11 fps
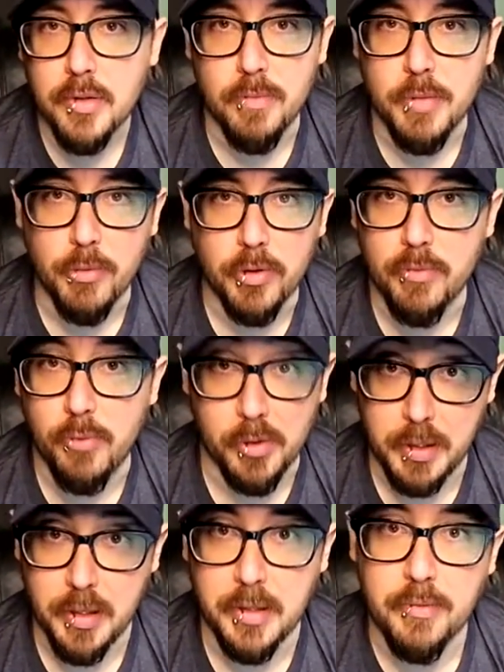So people were
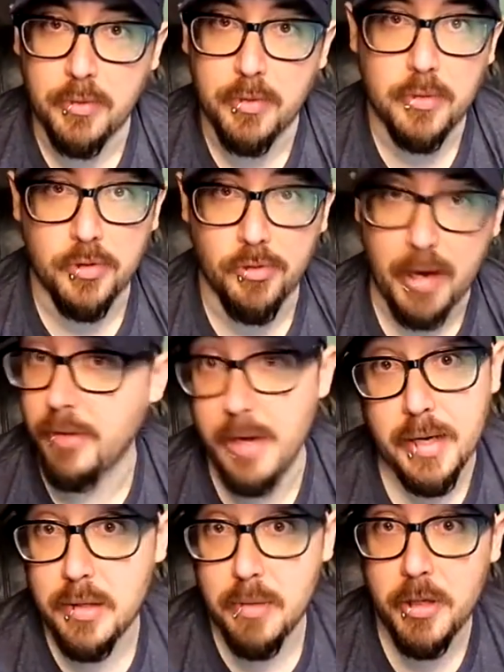sitting directly
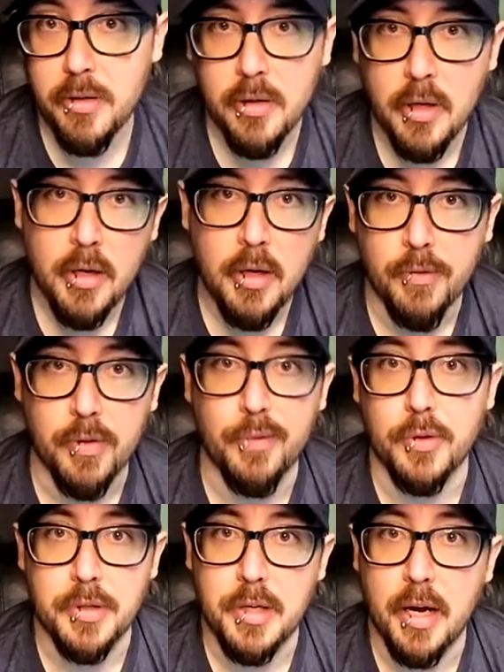next to me for the
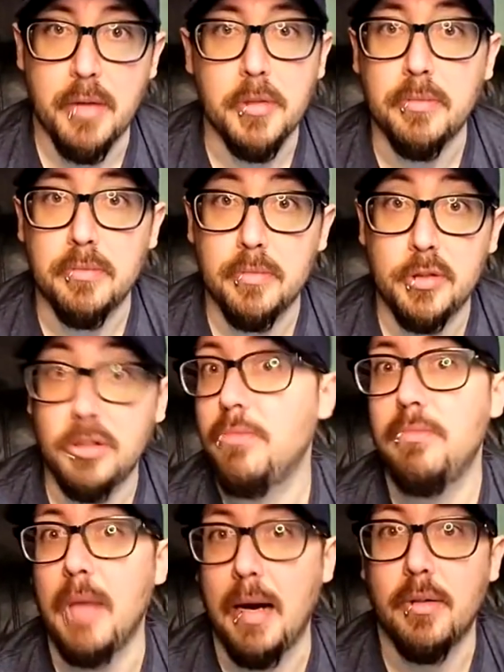first time in,
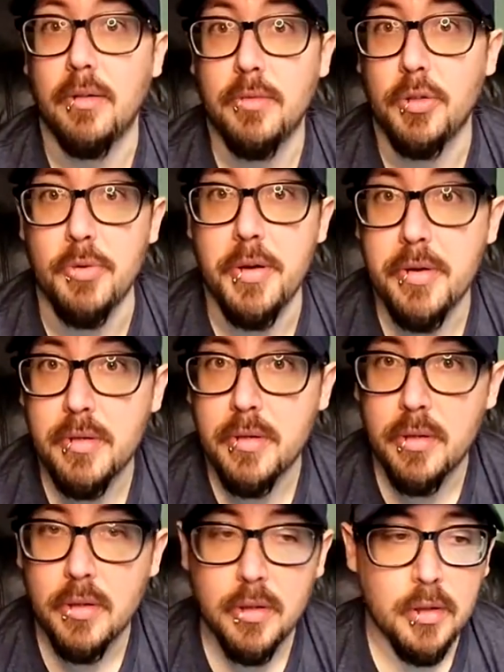I don't know, 2
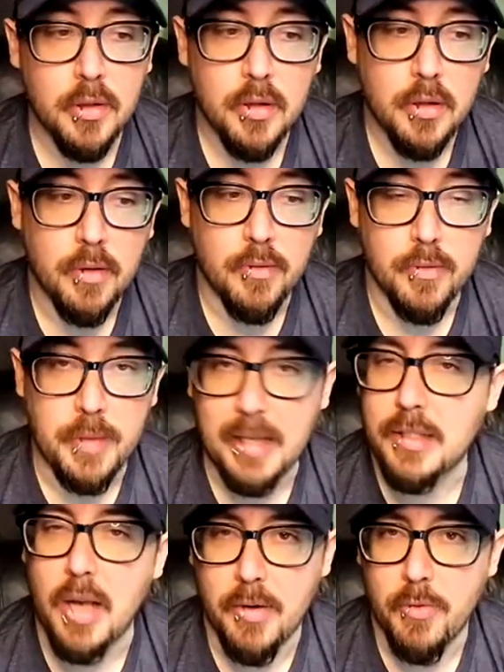years.
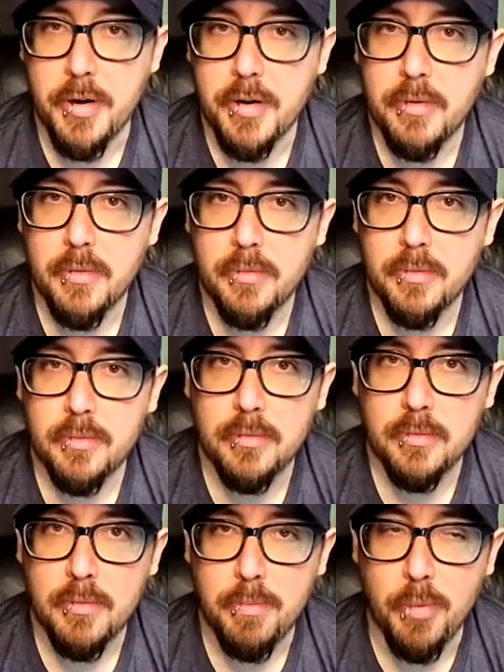That's kind of weird.
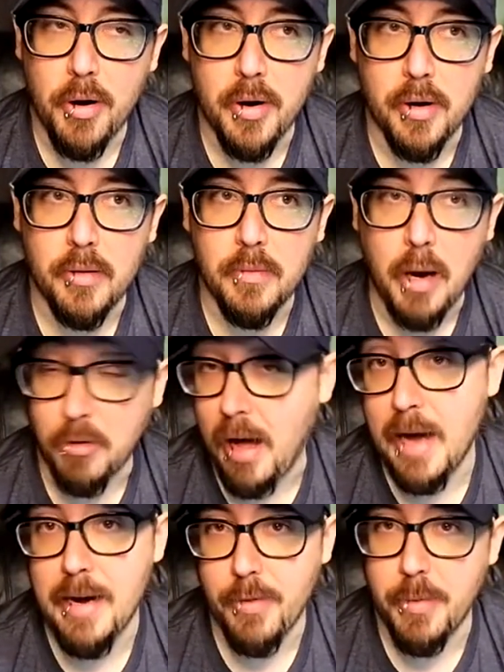But I'm
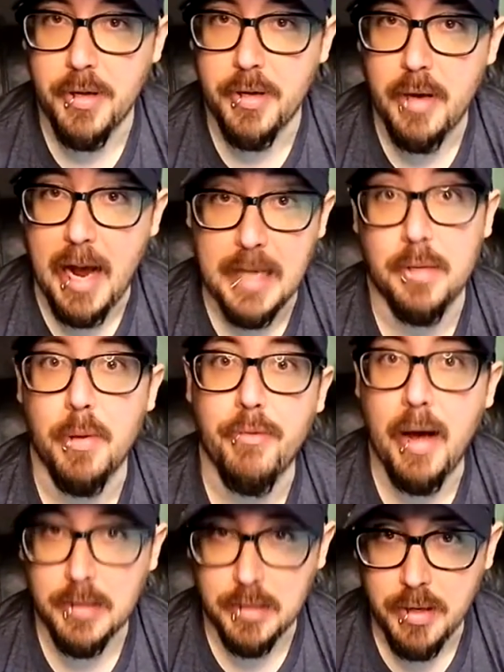glad everybody has to be
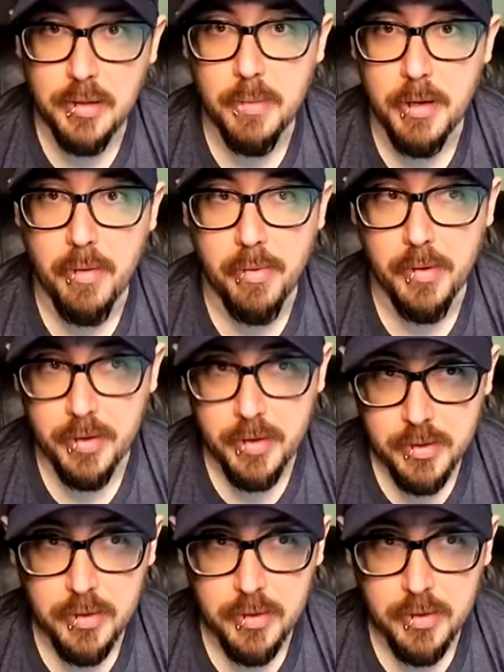vaccinated to be in the theater.